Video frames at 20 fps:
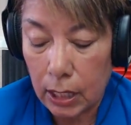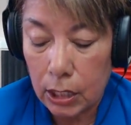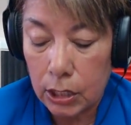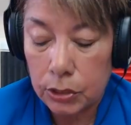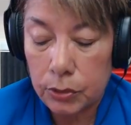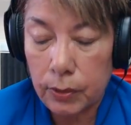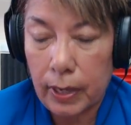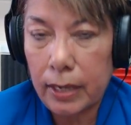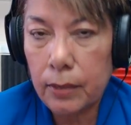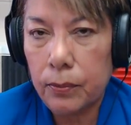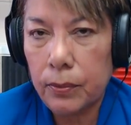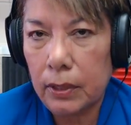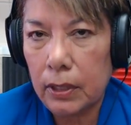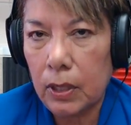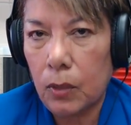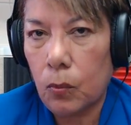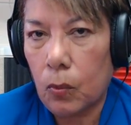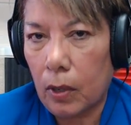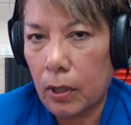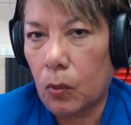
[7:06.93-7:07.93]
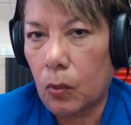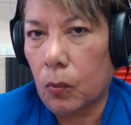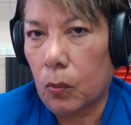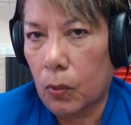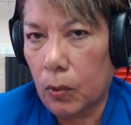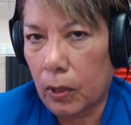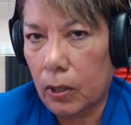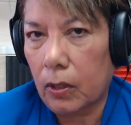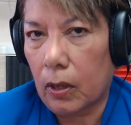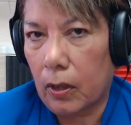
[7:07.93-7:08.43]
So I'd really want to
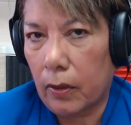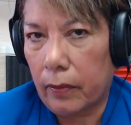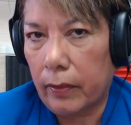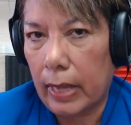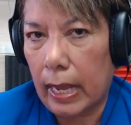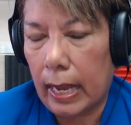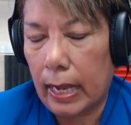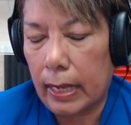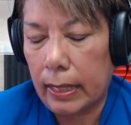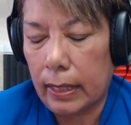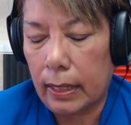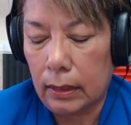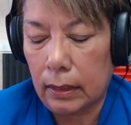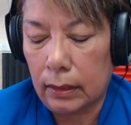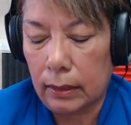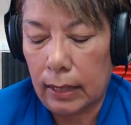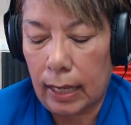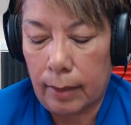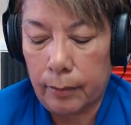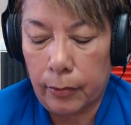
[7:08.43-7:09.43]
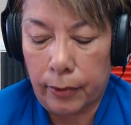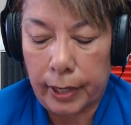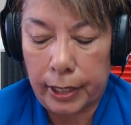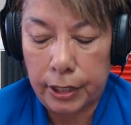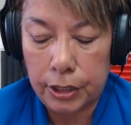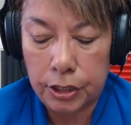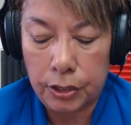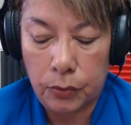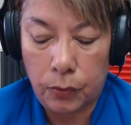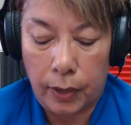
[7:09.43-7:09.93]
work on that in
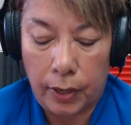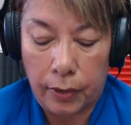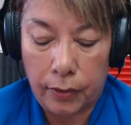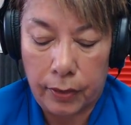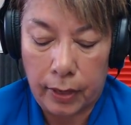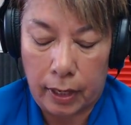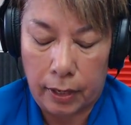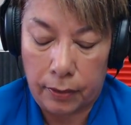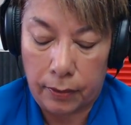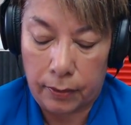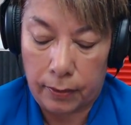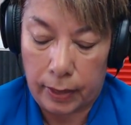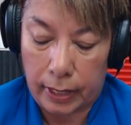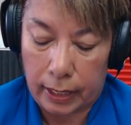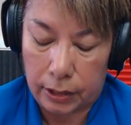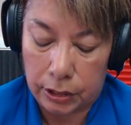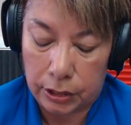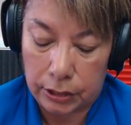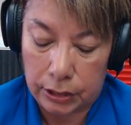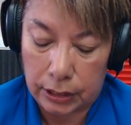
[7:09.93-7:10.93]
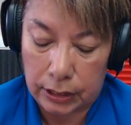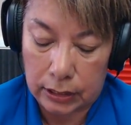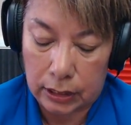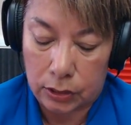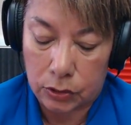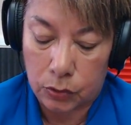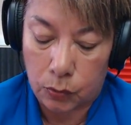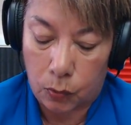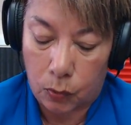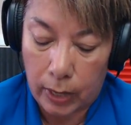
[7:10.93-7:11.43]
collaboration with other agencies
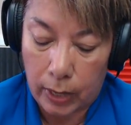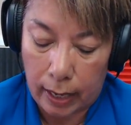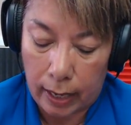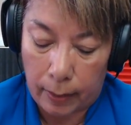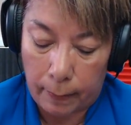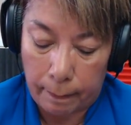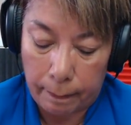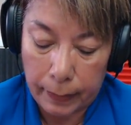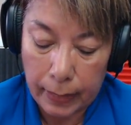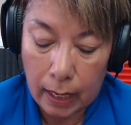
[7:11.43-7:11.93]
as well.